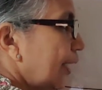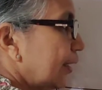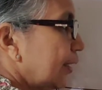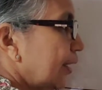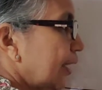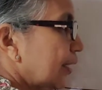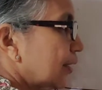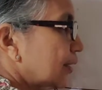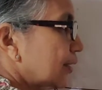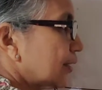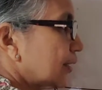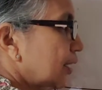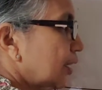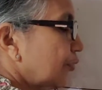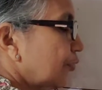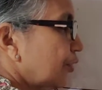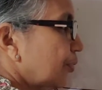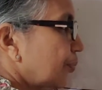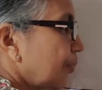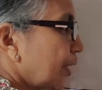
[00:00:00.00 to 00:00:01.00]
and that is
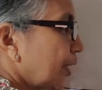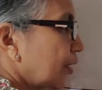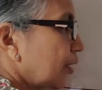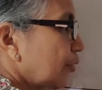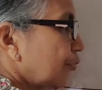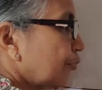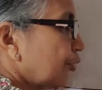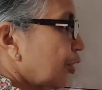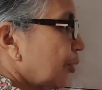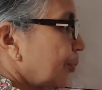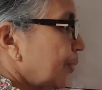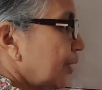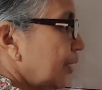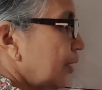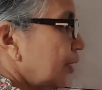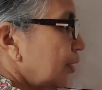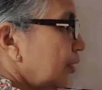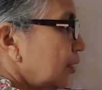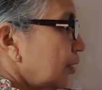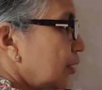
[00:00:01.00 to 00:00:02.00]
given by the
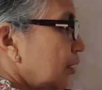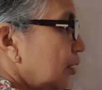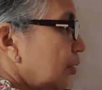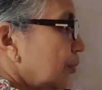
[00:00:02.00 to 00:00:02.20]
formula